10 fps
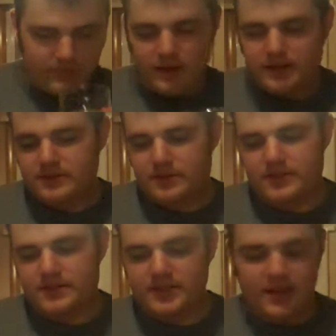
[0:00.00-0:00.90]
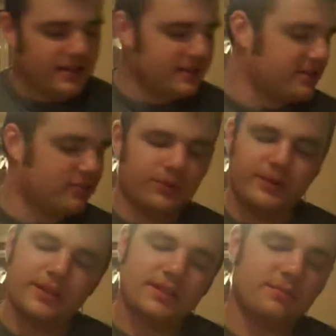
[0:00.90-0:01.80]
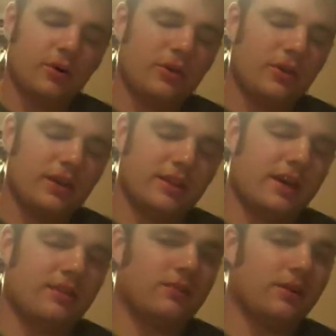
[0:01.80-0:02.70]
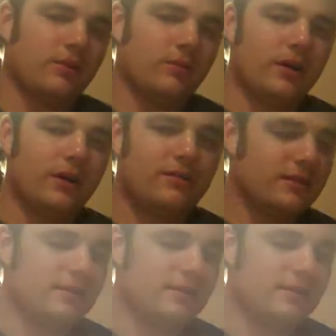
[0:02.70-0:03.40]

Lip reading: As for the scent, it's really smoky. You get that right away off the